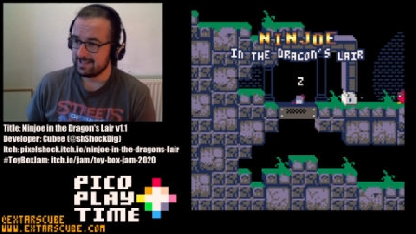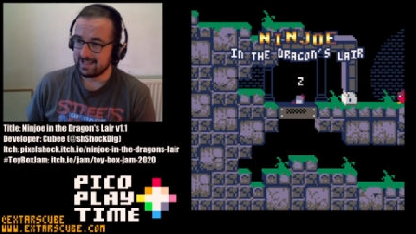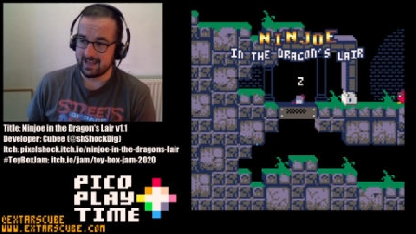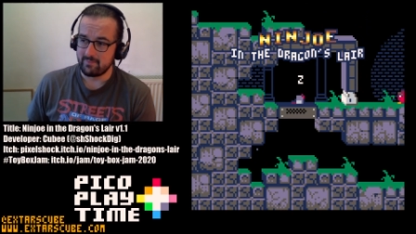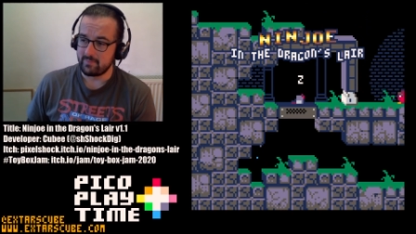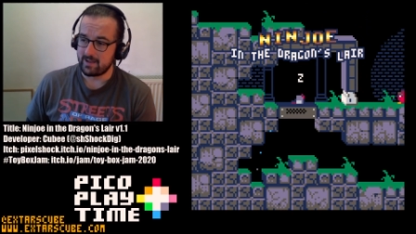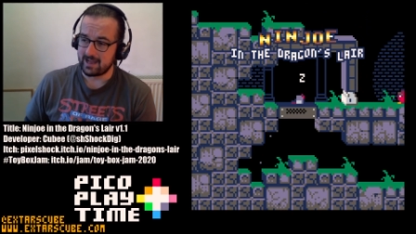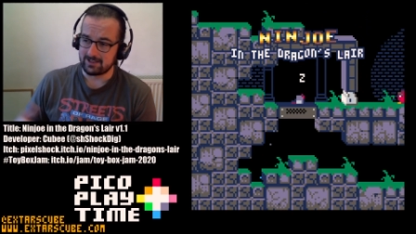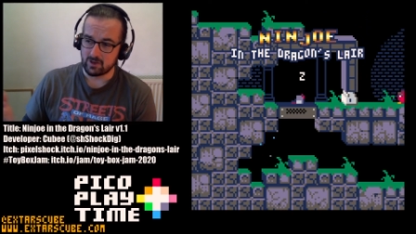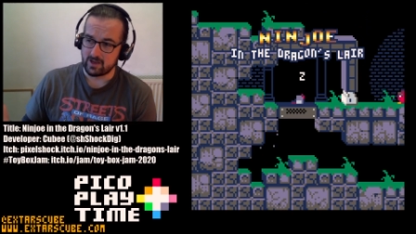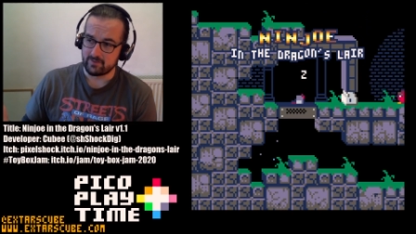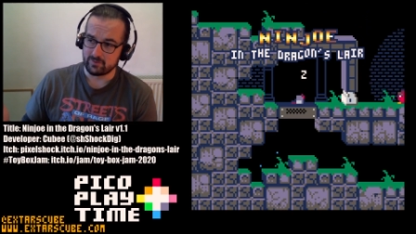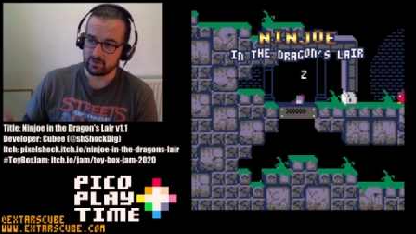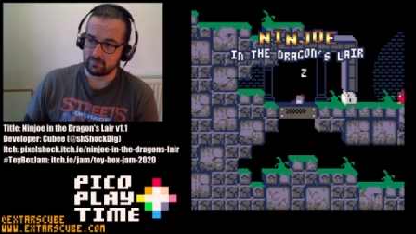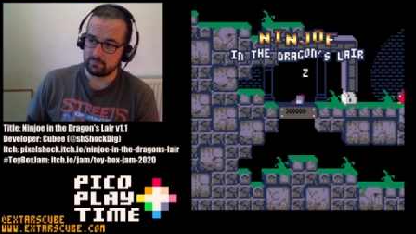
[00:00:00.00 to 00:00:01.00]
I don't
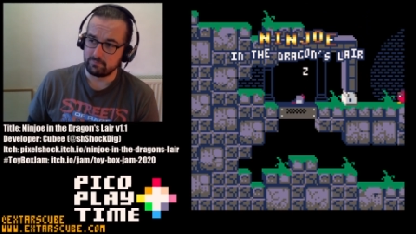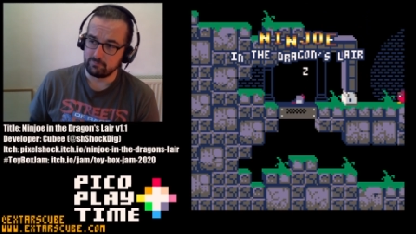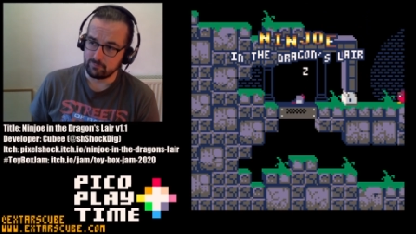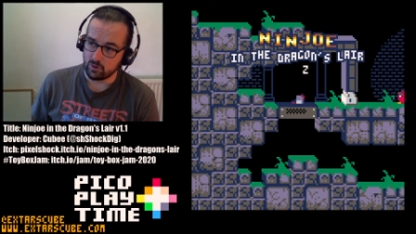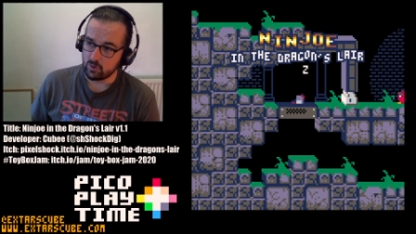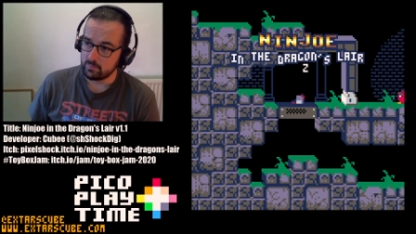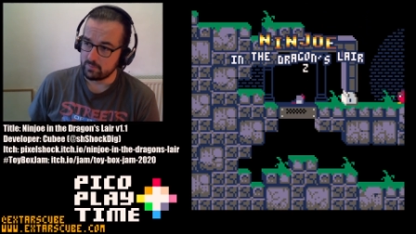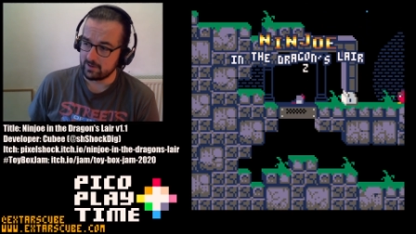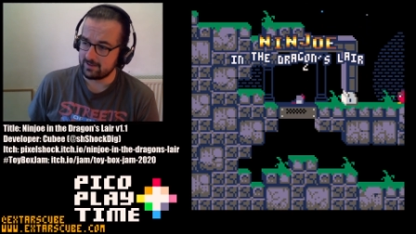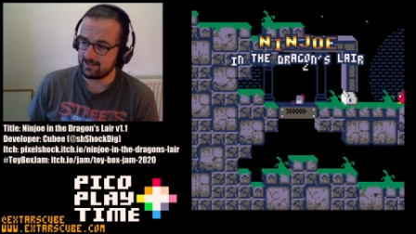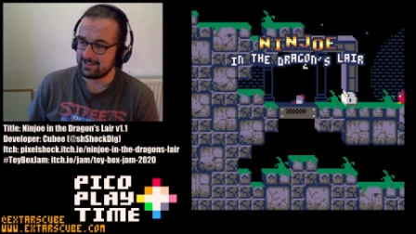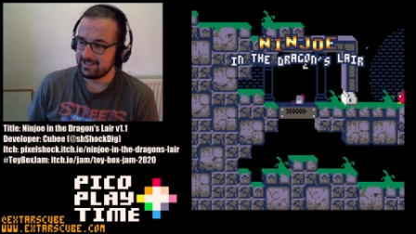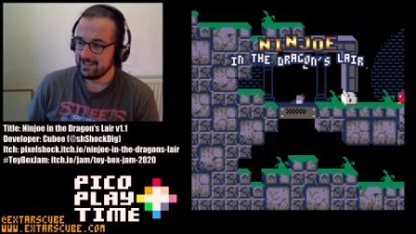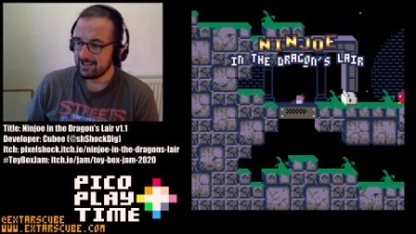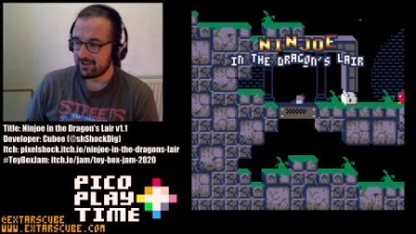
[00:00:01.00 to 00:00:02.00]
have enough room
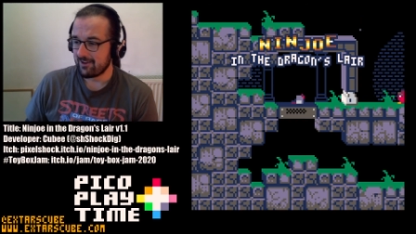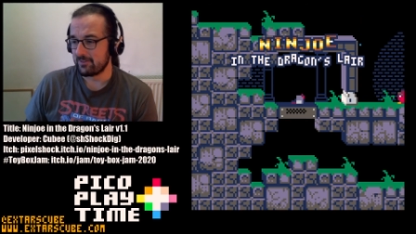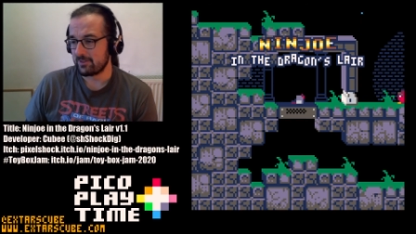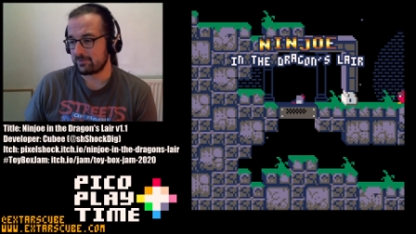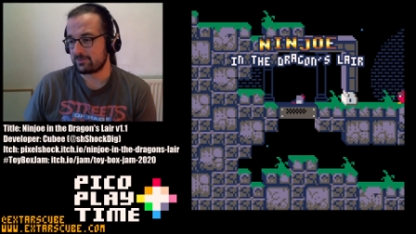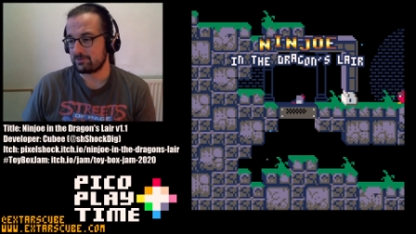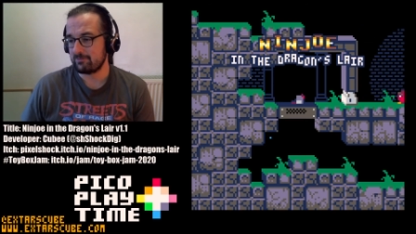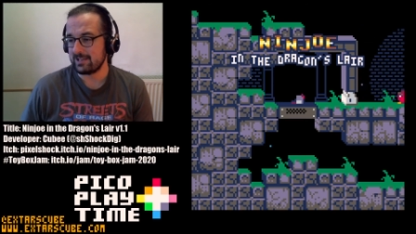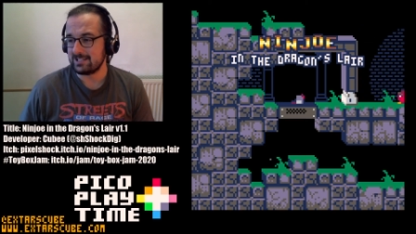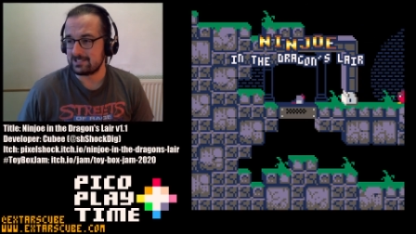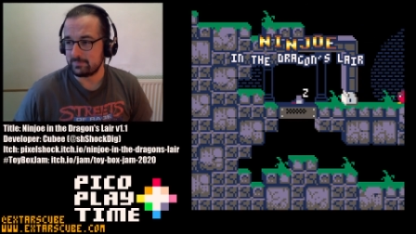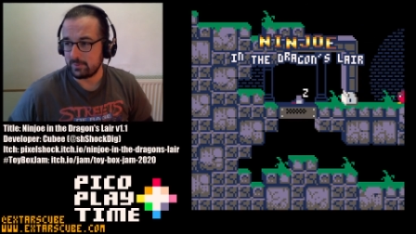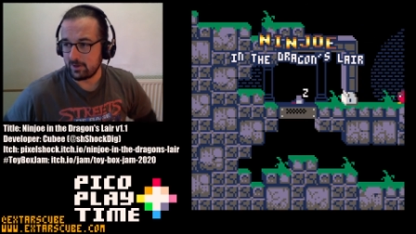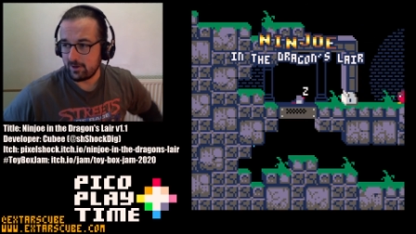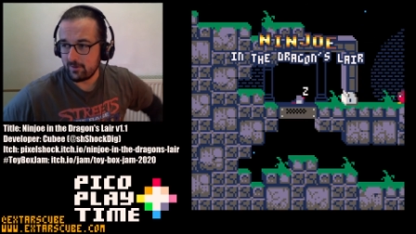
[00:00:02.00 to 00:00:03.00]
on the screen to
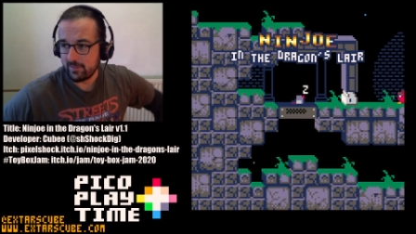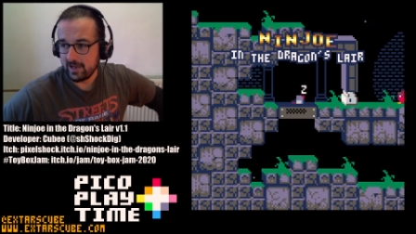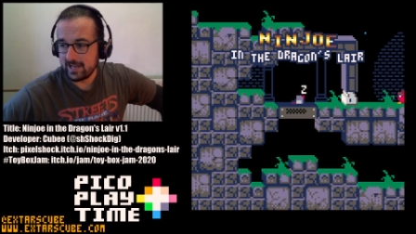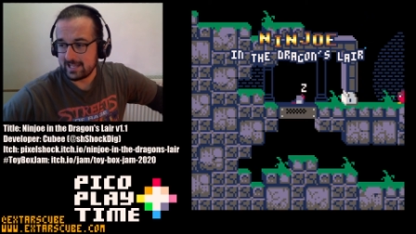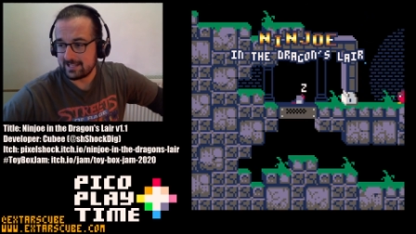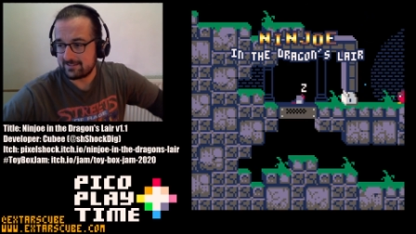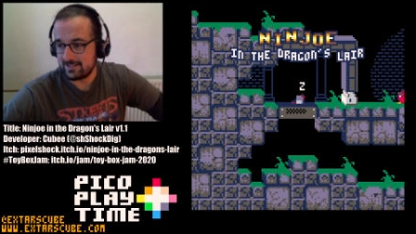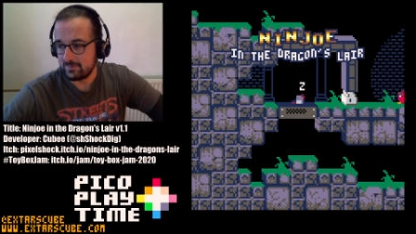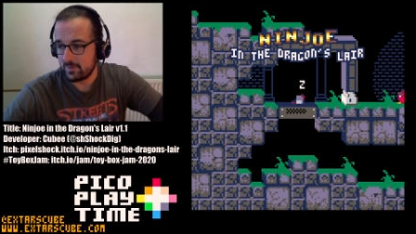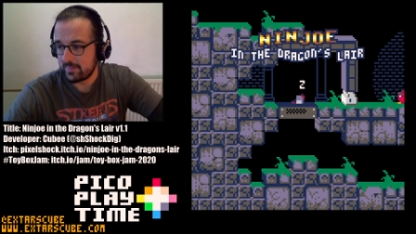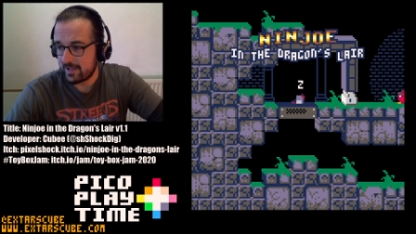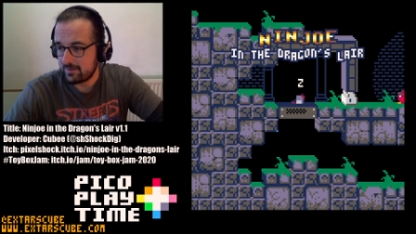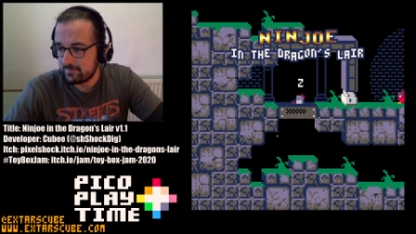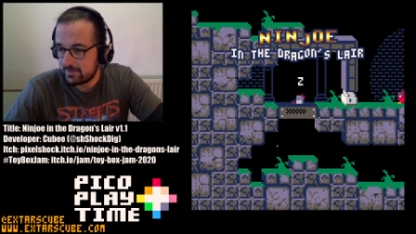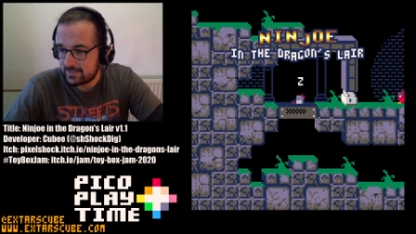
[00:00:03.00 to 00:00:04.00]
put all the links in
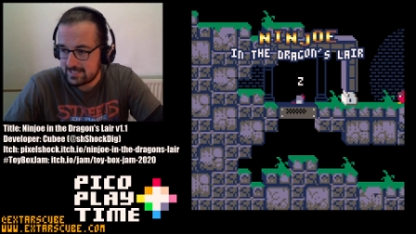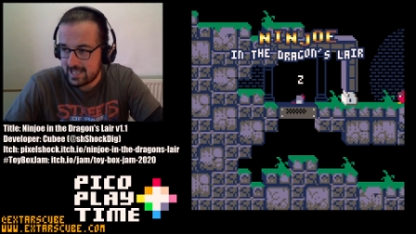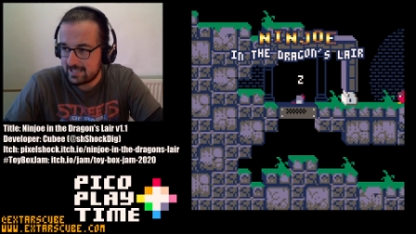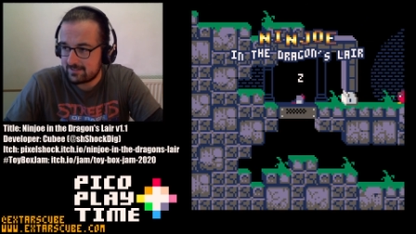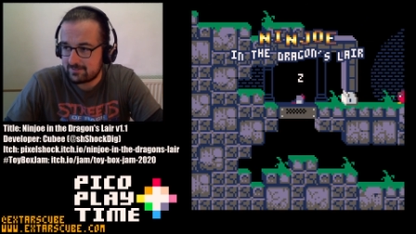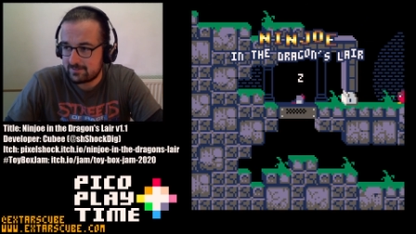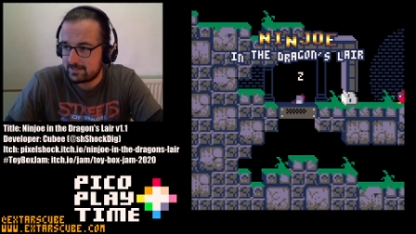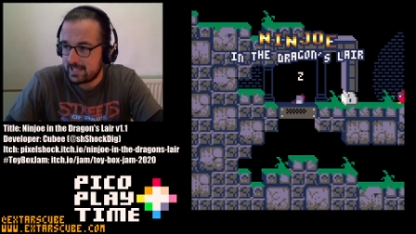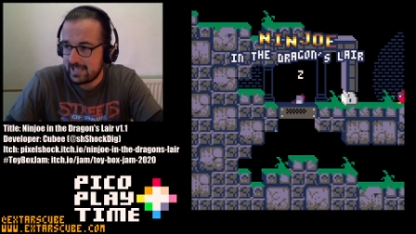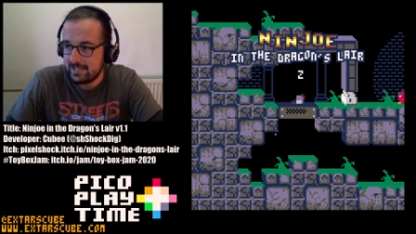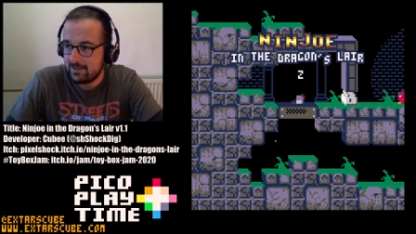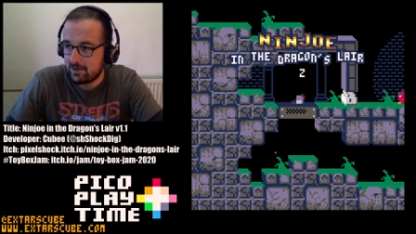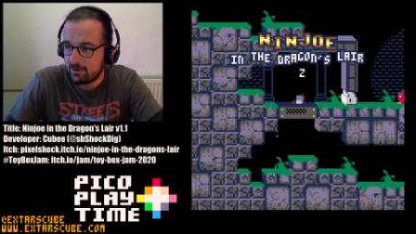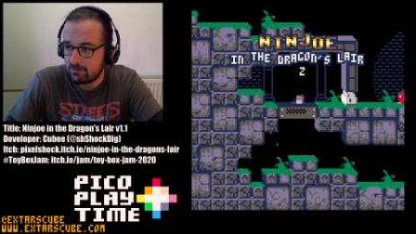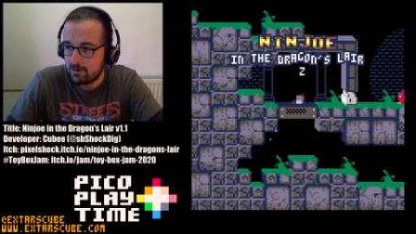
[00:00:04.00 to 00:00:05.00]
without the text
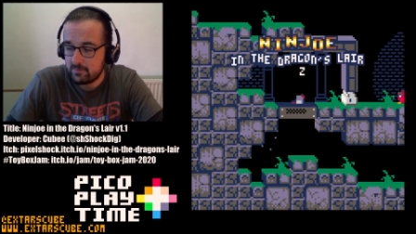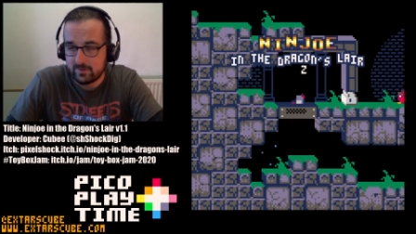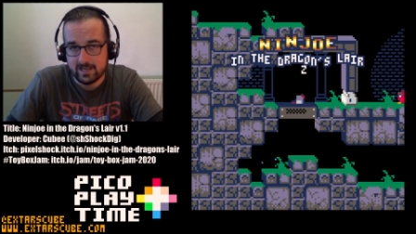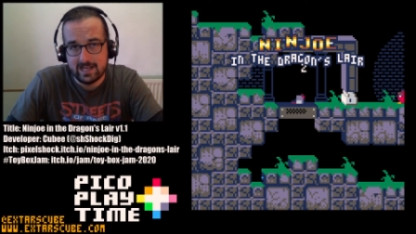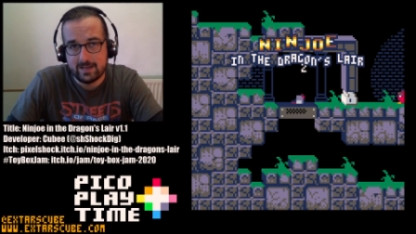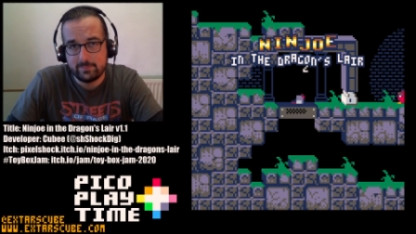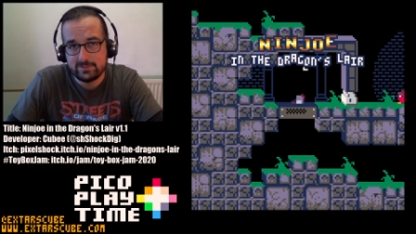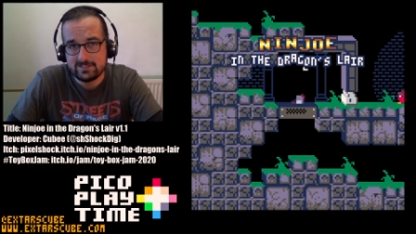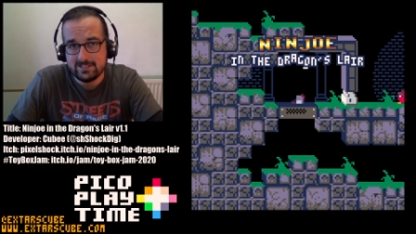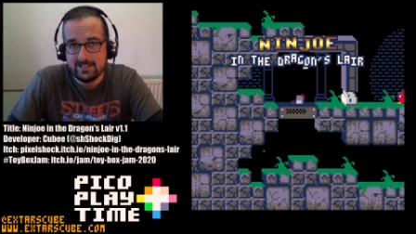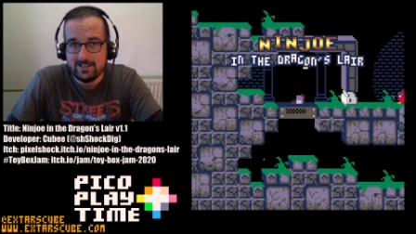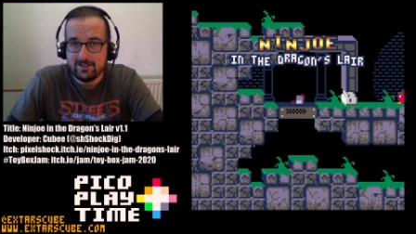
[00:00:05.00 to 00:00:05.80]
getting all overlapped.